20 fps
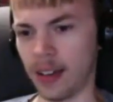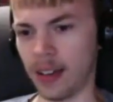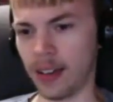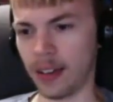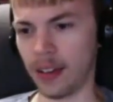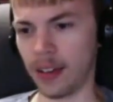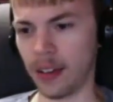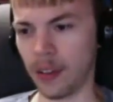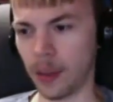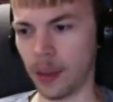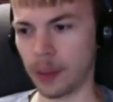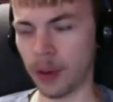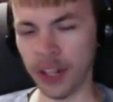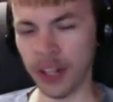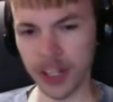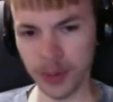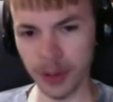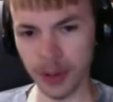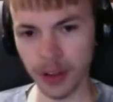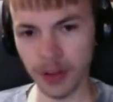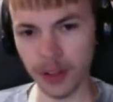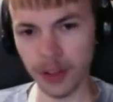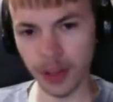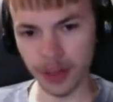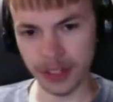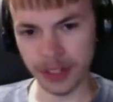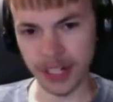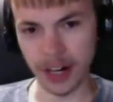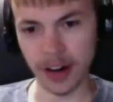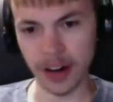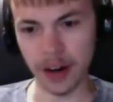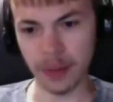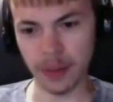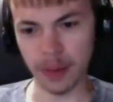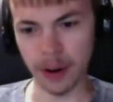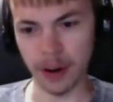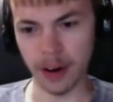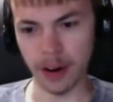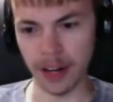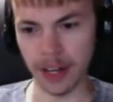The principle of the Libertarian
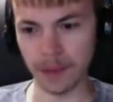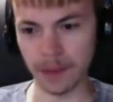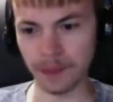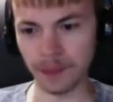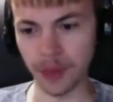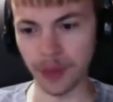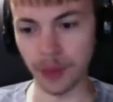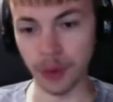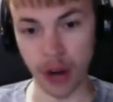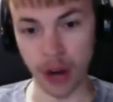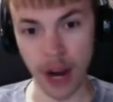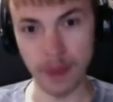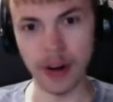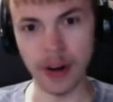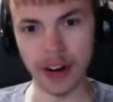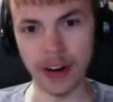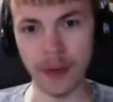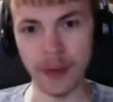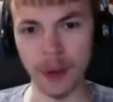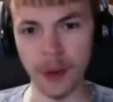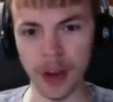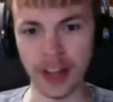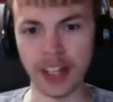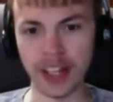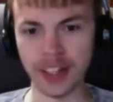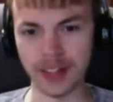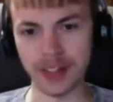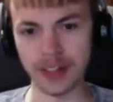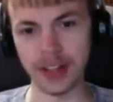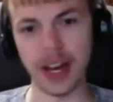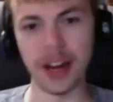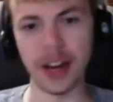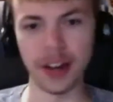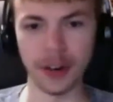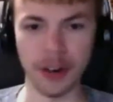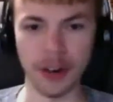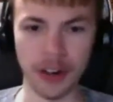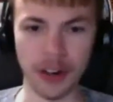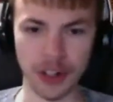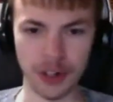Party, the primary one, is the
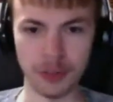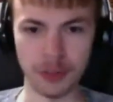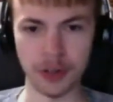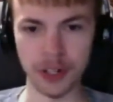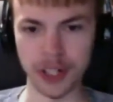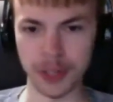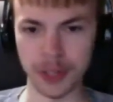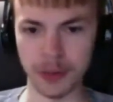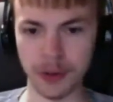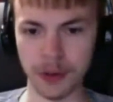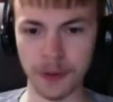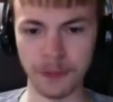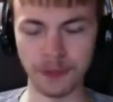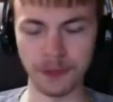non-aggression principle.